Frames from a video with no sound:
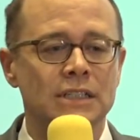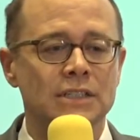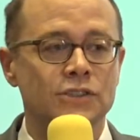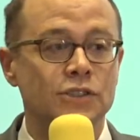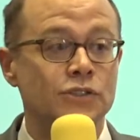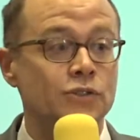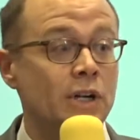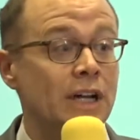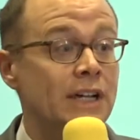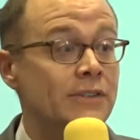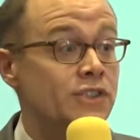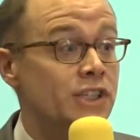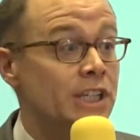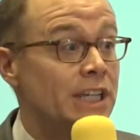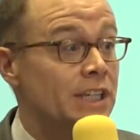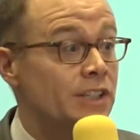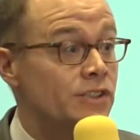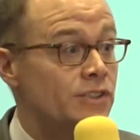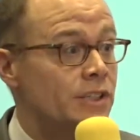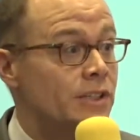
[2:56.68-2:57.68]
drive
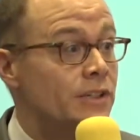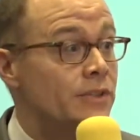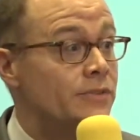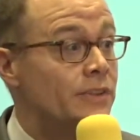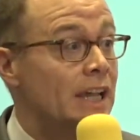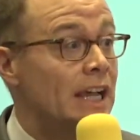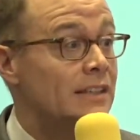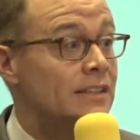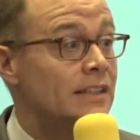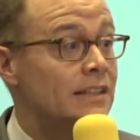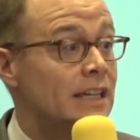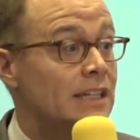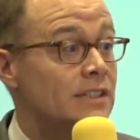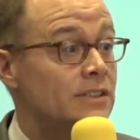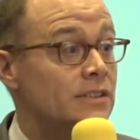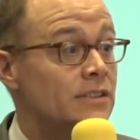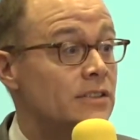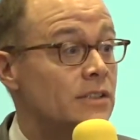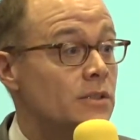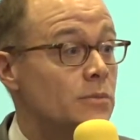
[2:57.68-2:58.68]
change. And in fact,
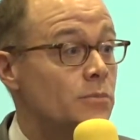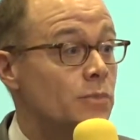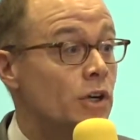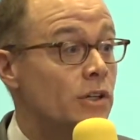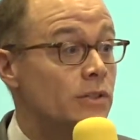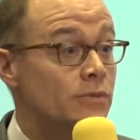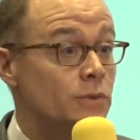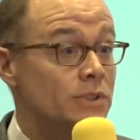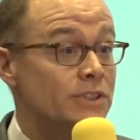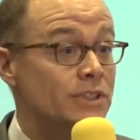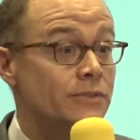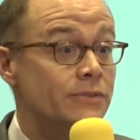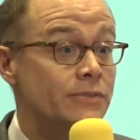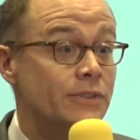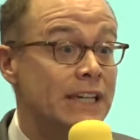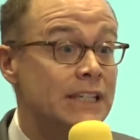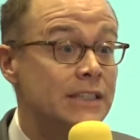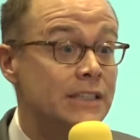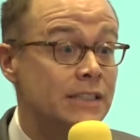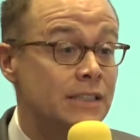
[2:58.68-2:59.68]
that's part of what's
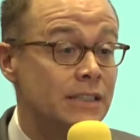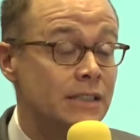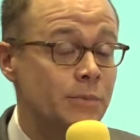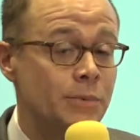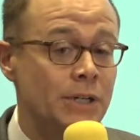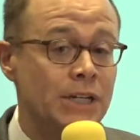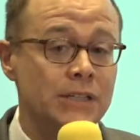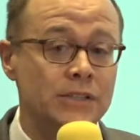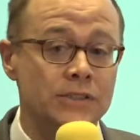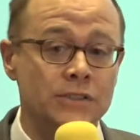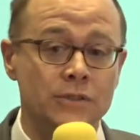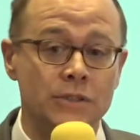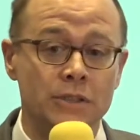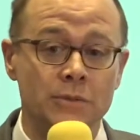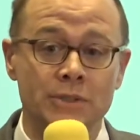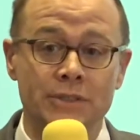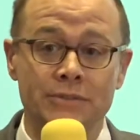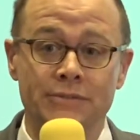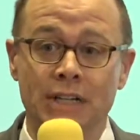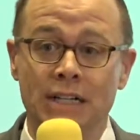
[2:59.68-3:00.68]
invited in the Paris
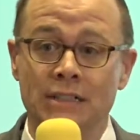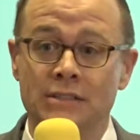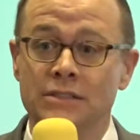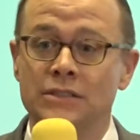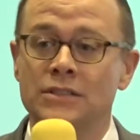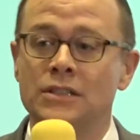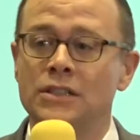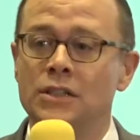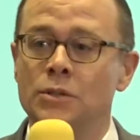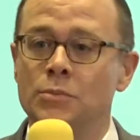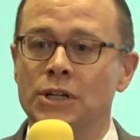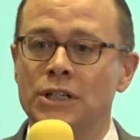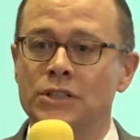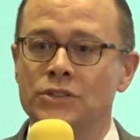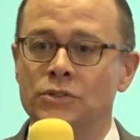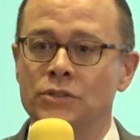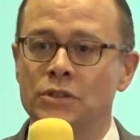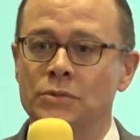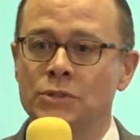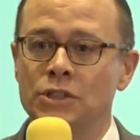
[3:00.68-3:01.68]
Agreement. In fact, the
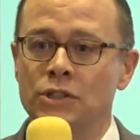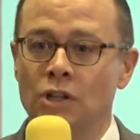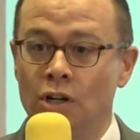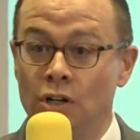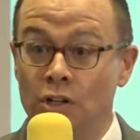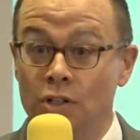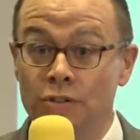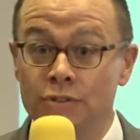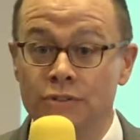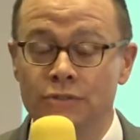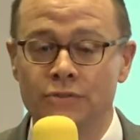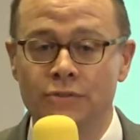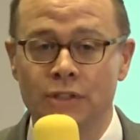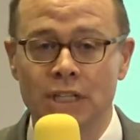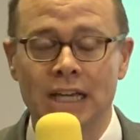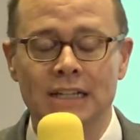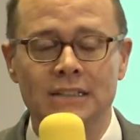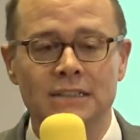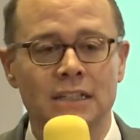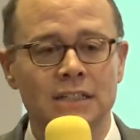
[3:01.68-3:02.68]
Paris Agreement calls for
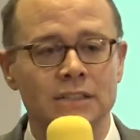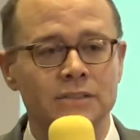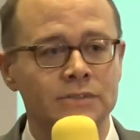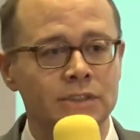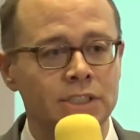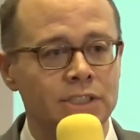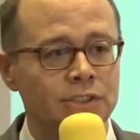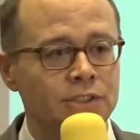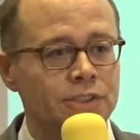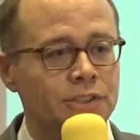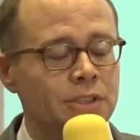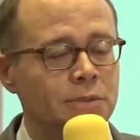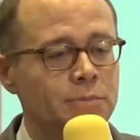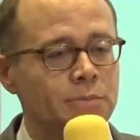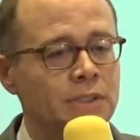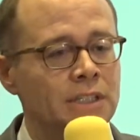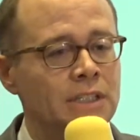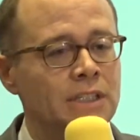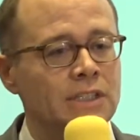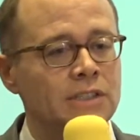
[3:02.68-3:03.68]
that
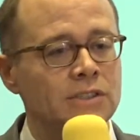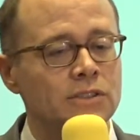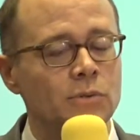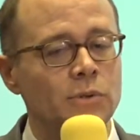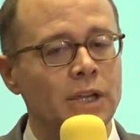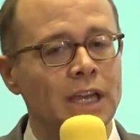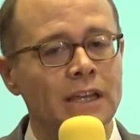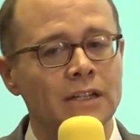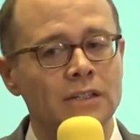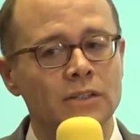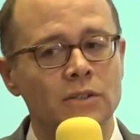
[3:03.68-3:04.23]
leadership. So we had a